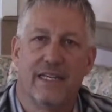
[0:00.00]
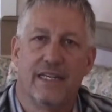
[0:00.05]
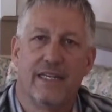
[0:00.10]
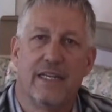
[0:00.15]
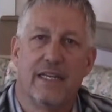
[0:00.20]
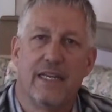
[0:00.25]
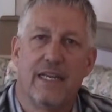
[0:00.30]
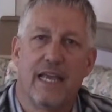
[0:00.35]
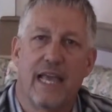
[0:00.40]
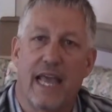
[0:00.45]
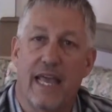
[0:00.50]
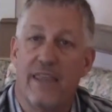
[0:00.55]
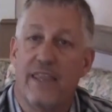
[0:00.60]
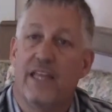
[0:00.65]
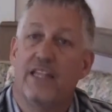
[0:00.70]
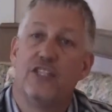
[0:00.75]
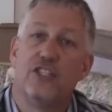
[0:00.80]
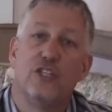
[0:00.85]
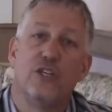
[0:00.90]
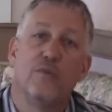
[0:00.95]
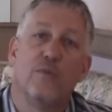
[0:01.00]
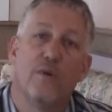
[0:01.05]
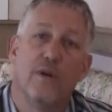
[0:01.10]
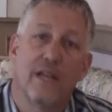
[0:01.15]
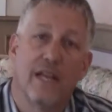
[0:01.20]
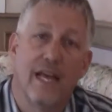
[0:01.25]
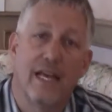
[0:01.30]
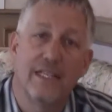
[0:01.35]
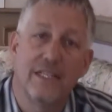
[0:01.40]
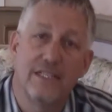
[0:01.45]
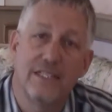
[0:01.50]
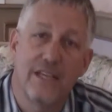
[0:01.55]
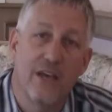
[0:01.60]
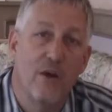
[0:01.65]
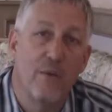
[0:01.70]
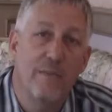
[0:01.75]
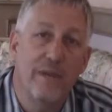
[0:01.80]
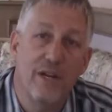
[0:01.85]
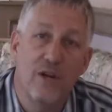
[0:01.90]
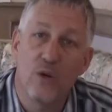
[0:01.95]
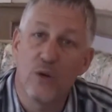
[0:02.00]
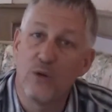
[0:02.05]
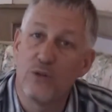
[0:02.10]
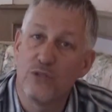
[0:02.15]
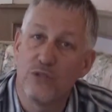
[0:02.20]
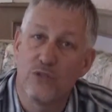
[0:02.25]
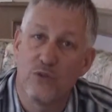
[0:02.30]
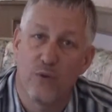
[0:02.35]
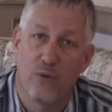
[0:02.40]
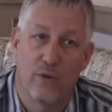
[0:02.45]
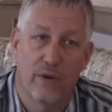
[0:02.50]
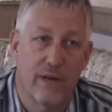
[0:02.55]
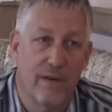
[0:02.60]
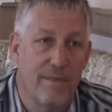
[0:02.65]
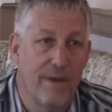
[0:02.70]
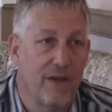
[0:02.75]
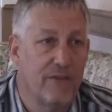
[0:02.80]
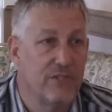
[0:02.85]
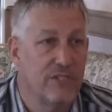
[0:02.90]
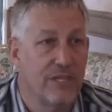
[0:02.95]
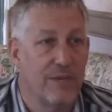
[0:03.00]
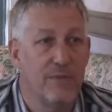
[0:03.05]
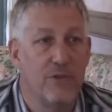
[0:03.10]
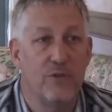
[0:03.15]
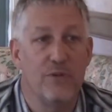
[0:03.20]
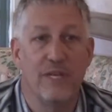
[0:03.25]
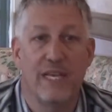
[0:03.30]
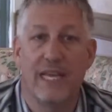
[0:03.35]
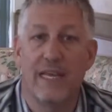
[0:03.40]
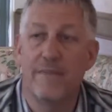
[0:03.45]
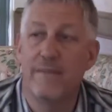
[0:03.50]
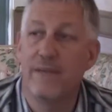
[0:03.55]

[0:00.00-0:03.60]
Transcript: and then she went on to tell me her story about someone who